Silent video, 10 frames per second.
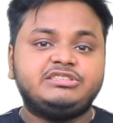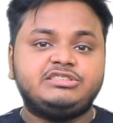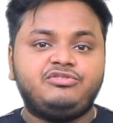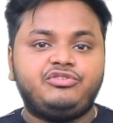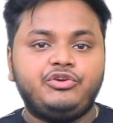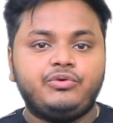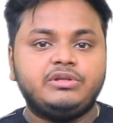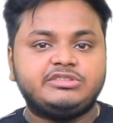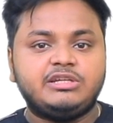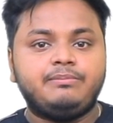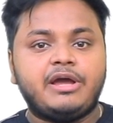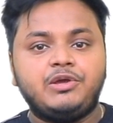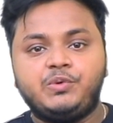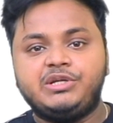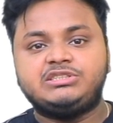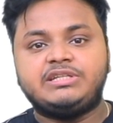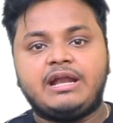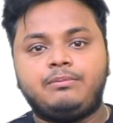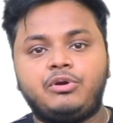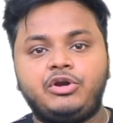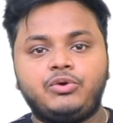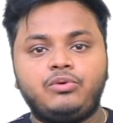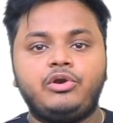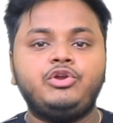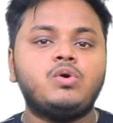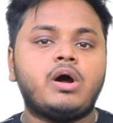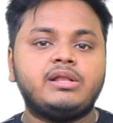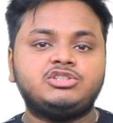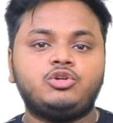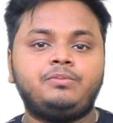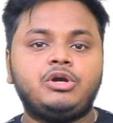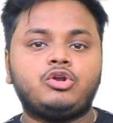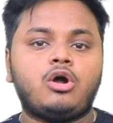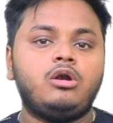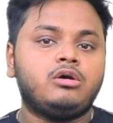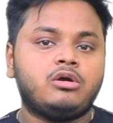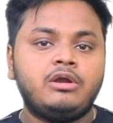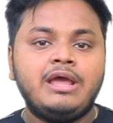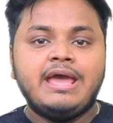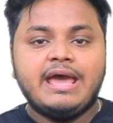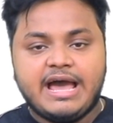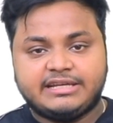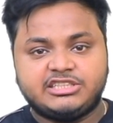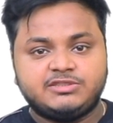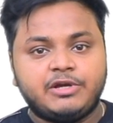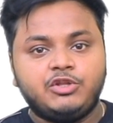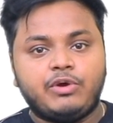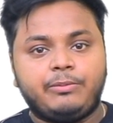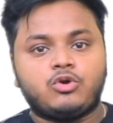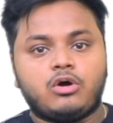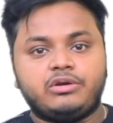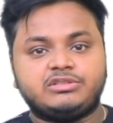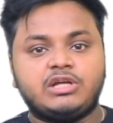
is the frequency by which that particular URL should be crawled or accessed by the web crawlers.